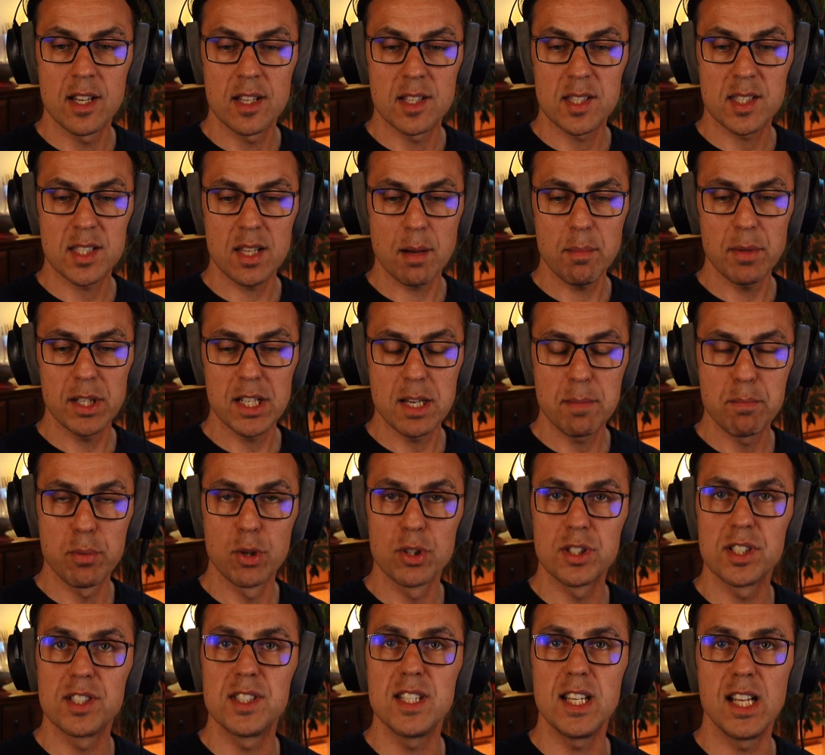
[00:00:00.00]
somebody
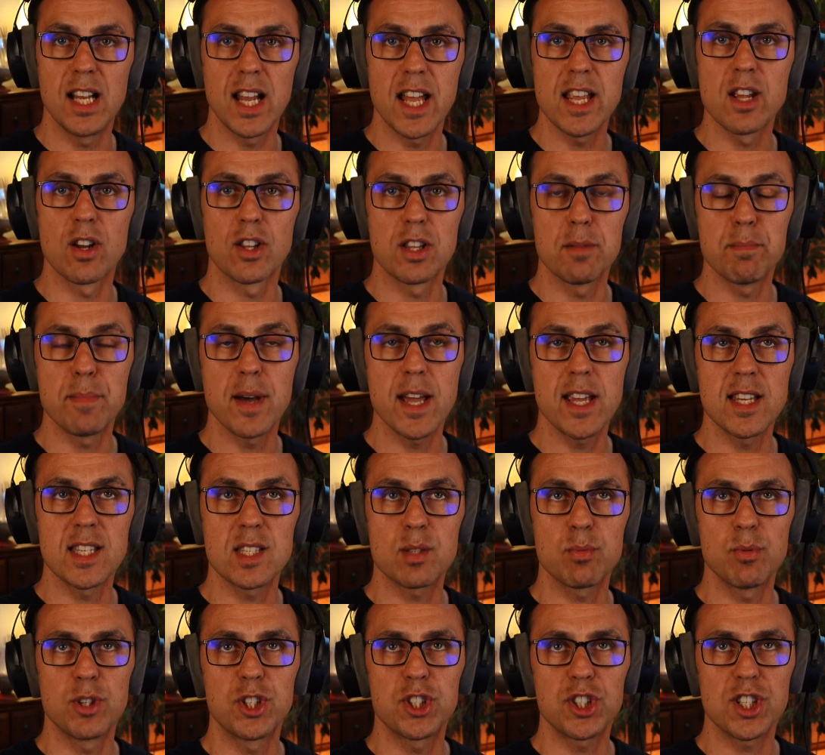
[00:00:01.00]
put a delay on the
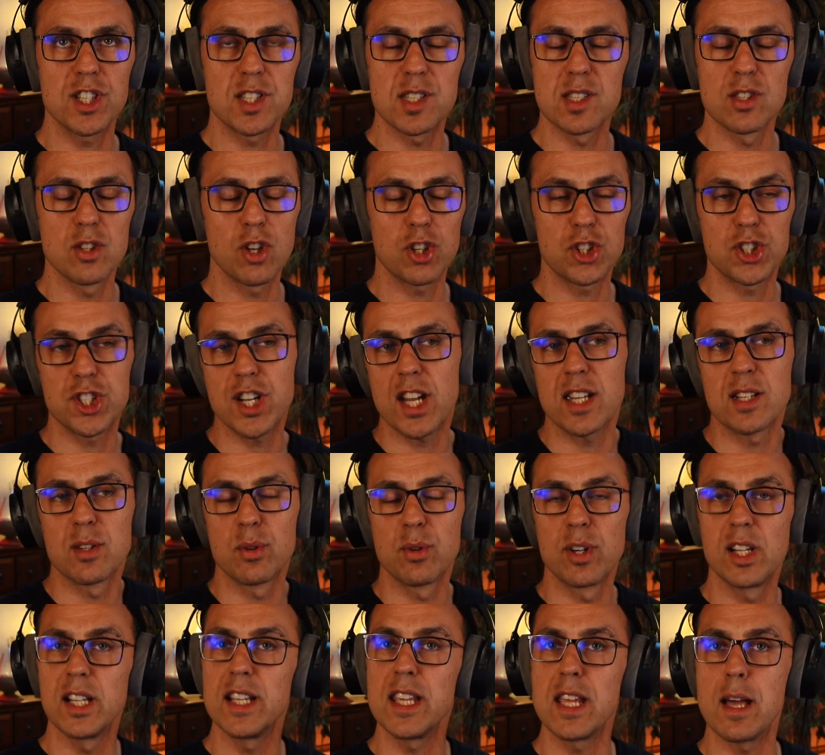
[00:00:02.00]
bass, which is not
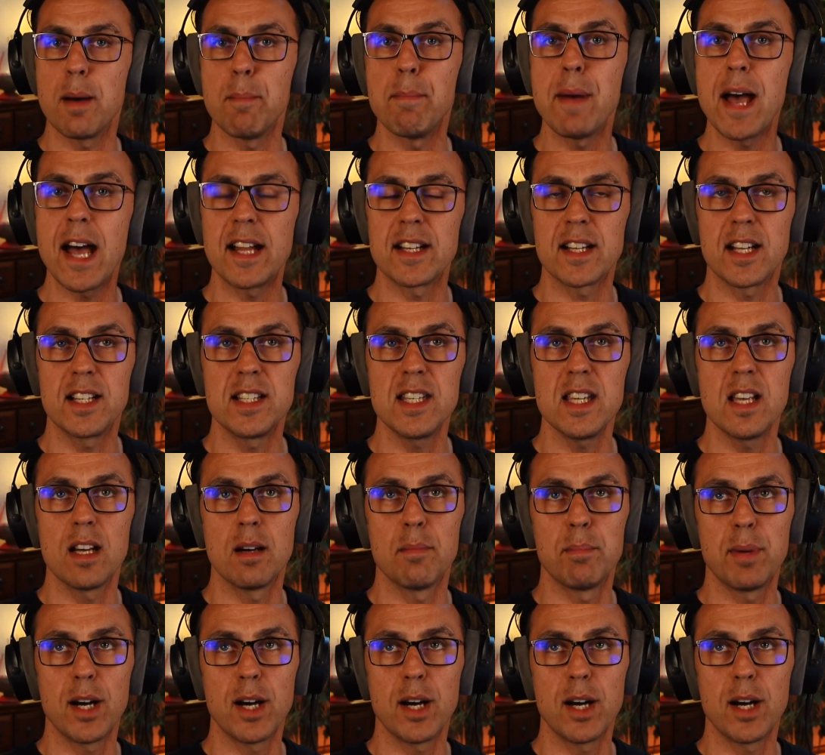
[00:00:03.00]
generally a bad idea.